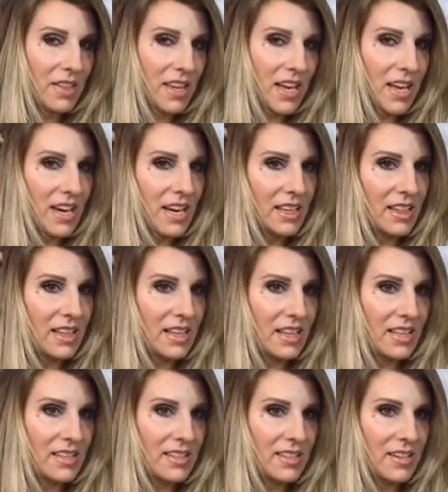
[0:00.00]
that. I think
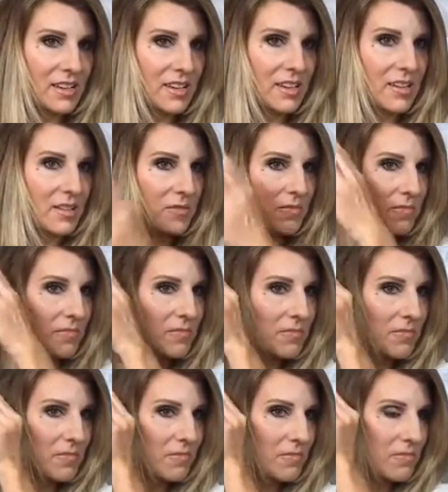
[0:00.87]
that's
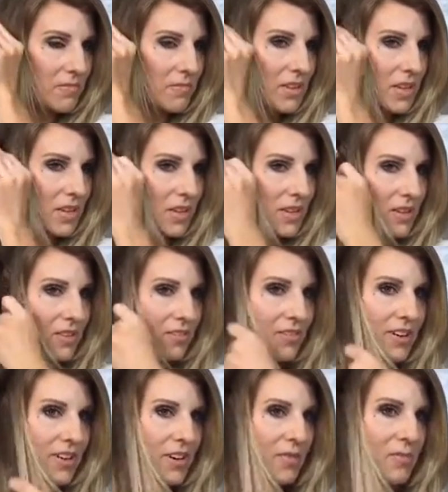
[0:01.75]

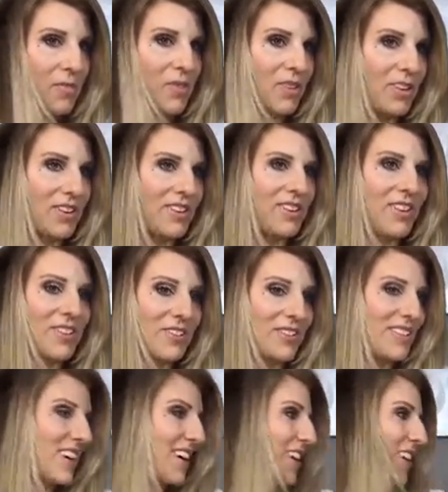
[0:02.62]
very important. Oh,
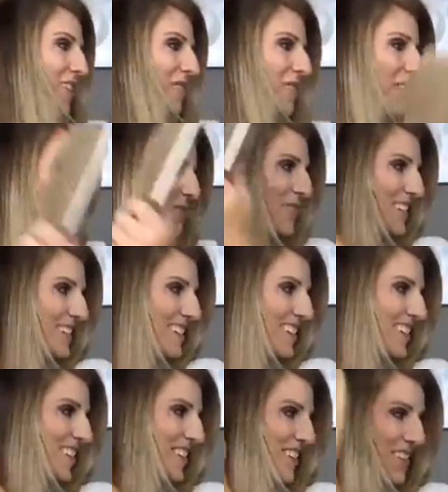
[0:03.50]
sorry, I'm
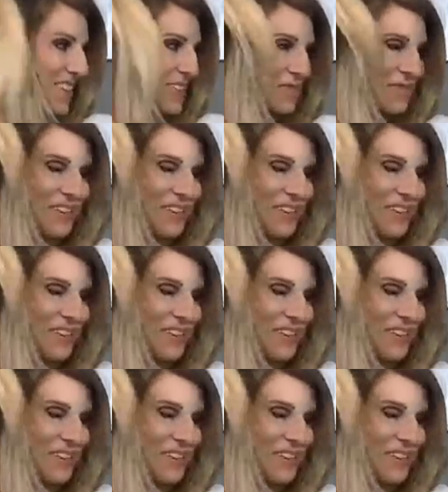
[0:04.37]
messing you all up.